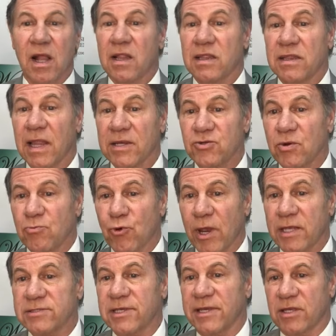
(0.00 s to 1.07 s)
Luxury
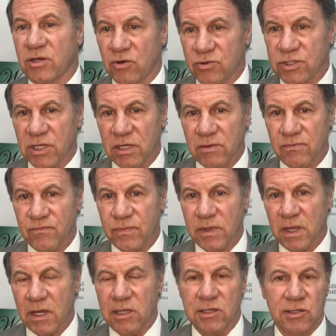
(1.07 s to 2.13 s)
brands like Gucci,
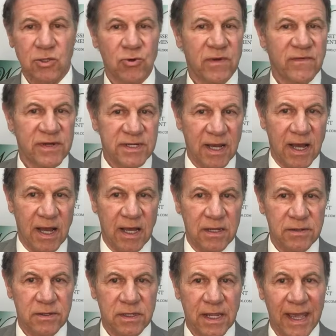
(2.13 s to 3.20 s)
Louis
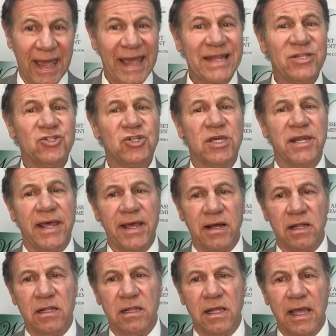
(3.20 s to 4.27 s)
Vuitton, and
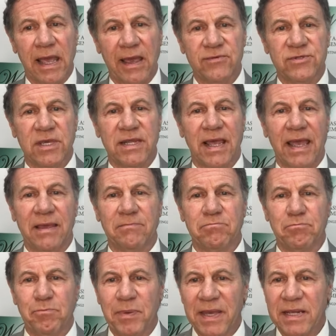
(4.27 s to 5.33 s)
Chanel have seen a
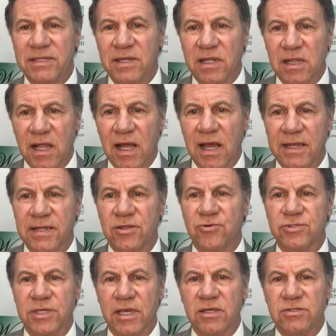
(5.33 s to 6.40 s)
big decline in their
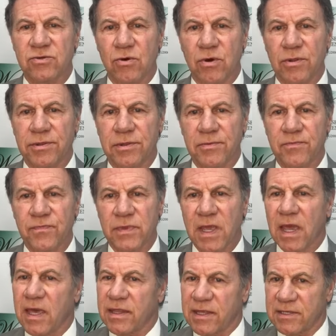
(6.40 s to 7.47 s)
sales growth.
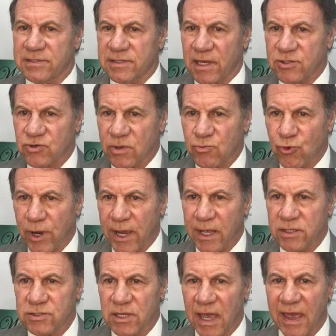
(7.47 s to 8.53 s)
These luxury
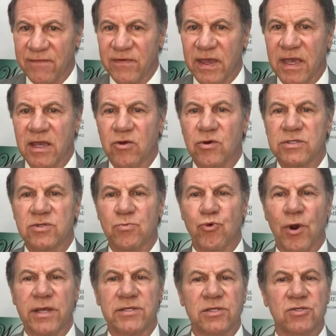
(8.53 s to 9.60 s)
brands have increased their
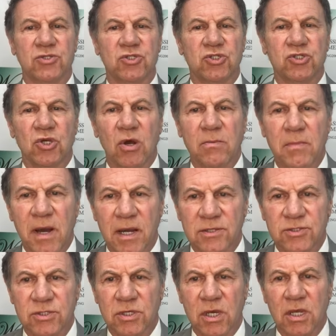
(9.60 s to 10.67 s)
prices so
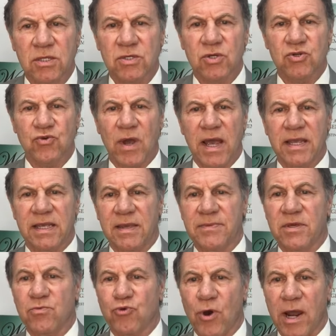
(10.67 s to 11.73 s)
much to try and keep
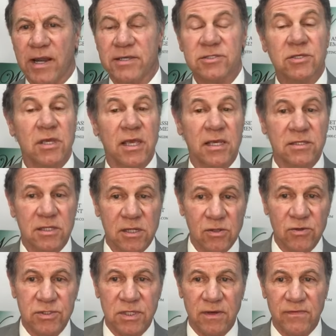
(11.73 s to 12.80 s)
their products
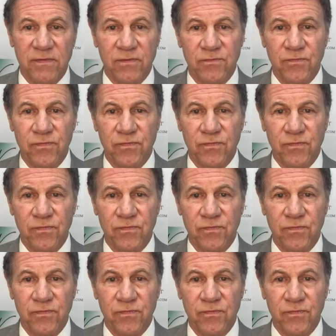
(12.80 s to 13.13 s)
exclusive.